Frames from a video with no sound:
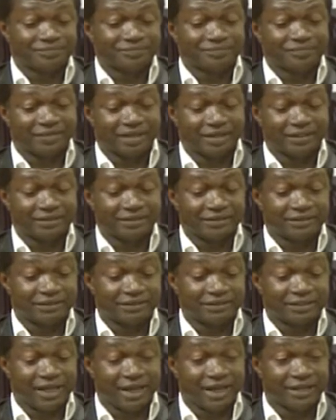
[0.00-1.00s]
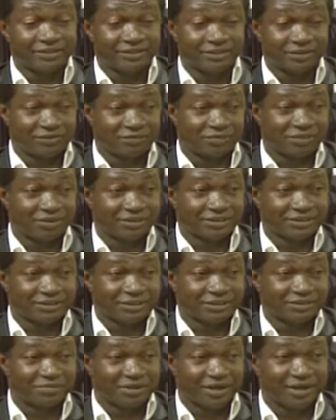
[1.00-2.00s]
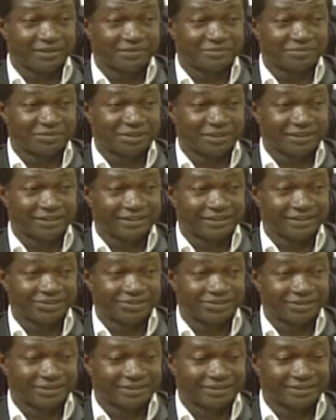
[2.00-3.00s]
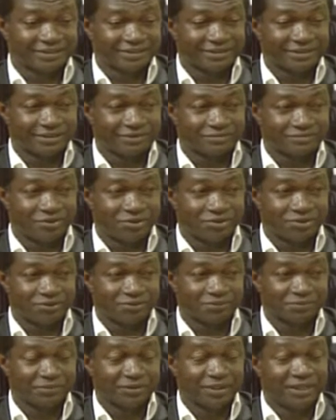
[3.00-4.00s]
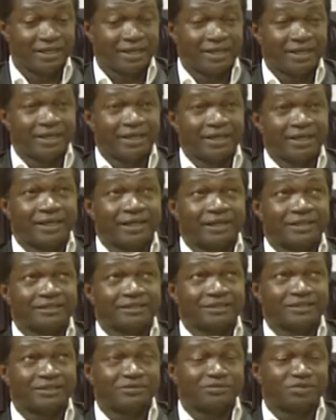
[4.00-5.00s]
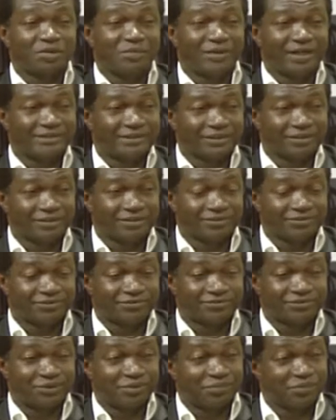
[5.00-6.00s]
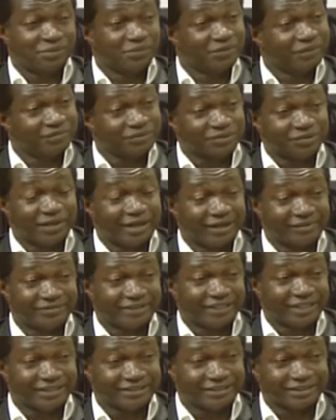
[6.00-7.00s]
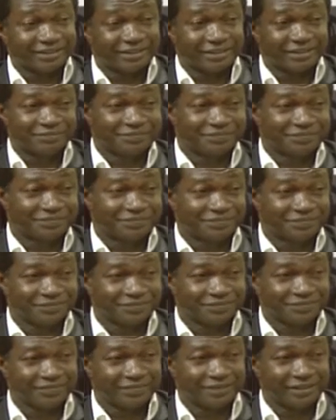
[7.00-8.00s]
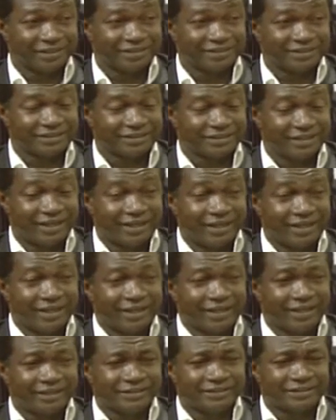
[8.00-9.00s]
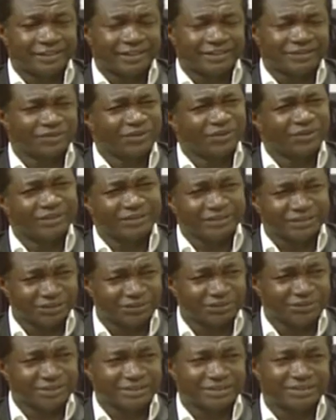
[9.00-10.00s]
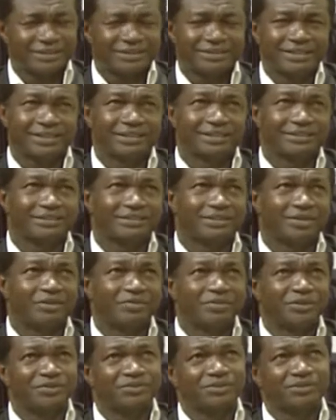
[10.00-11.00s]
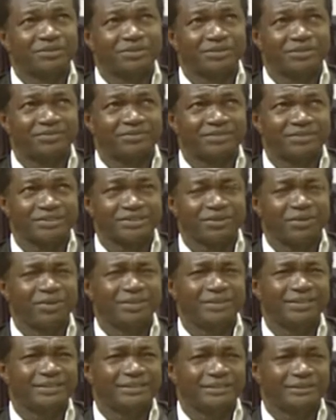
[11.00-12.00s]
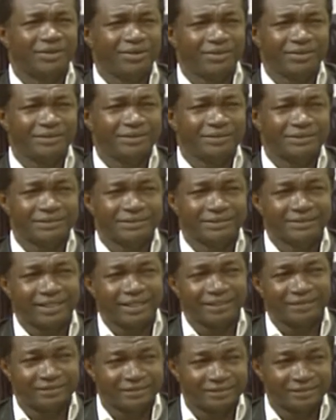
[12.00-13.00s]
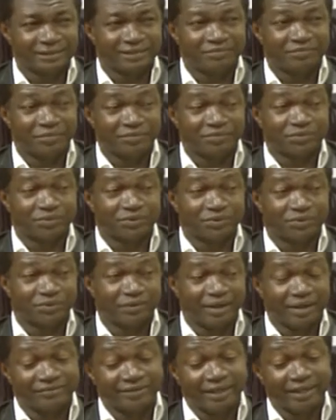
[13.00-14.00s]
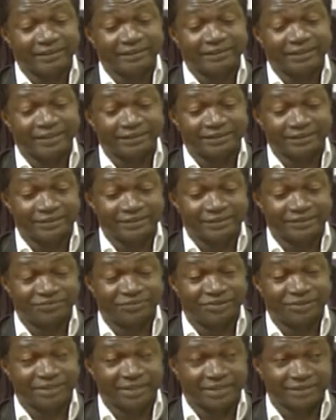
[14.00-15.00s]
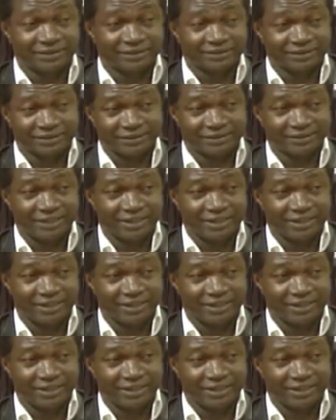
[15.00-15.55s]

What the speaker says: and the IG of police Ibrahim Idris Potom is symptomatic of the problems we have in Nigeria. It's not new. It's just that it's coming to the surface. All these things are things that people know. I've had extensive discussions